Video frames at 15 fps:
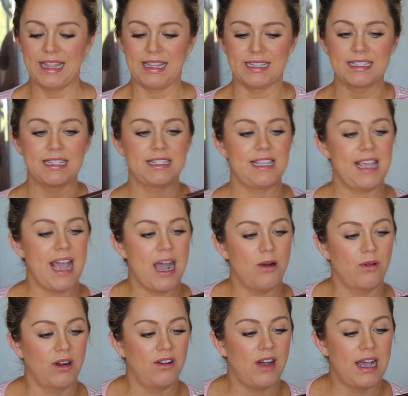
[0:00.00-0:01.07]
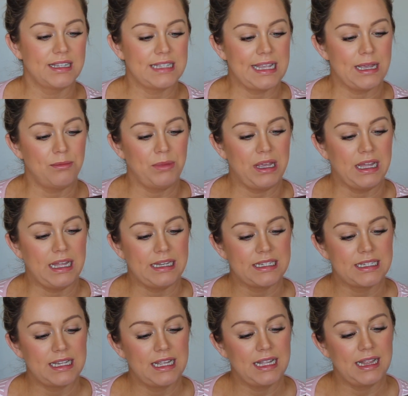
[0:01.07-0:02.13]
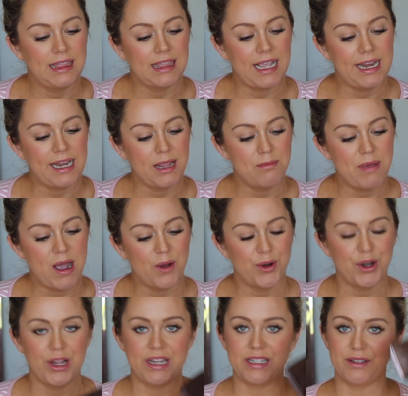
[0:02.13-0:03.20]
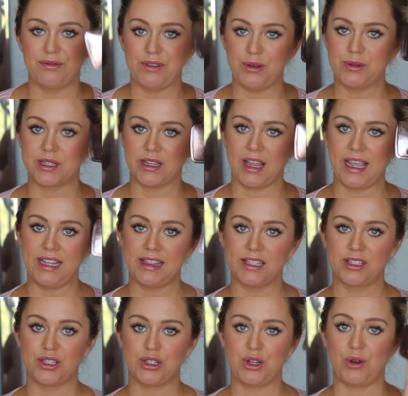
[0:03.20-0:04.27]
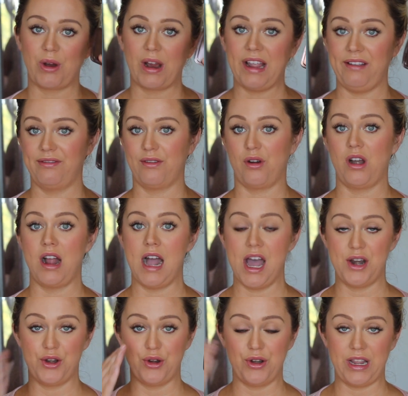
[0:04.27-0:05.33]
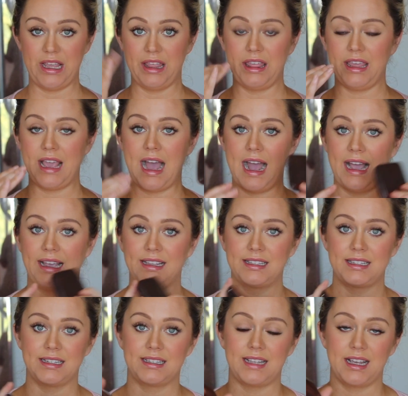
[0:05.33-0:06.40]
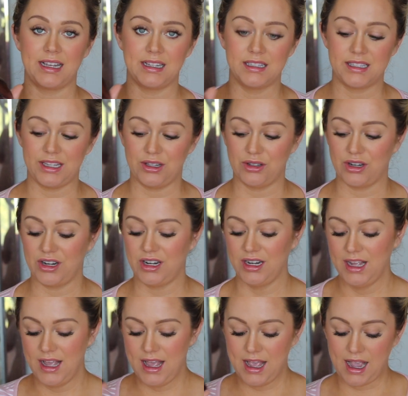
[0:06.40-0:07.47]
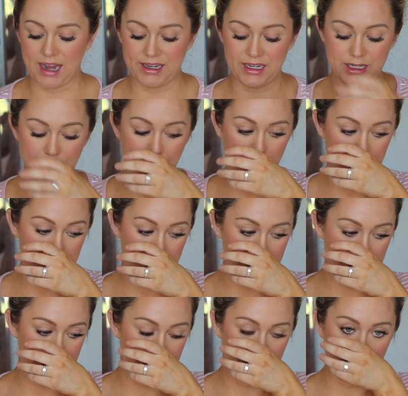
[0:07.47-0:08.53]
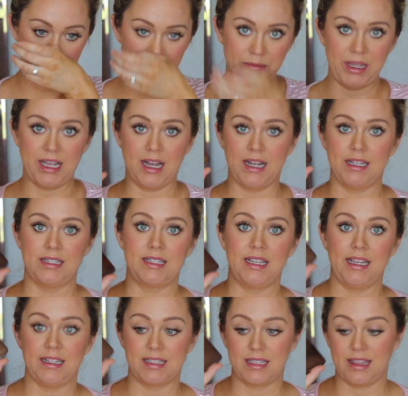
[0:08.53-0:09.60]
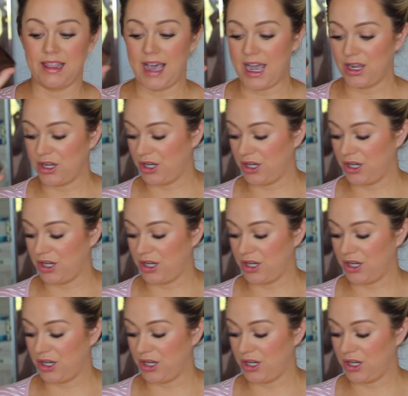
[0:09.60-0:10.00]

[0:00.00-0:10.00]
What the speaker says: This is the Hourglass Ambient Lighting Powder in Diffused Light. This is great for underneath the eyes to set concealer. I need to purchase this again because it's that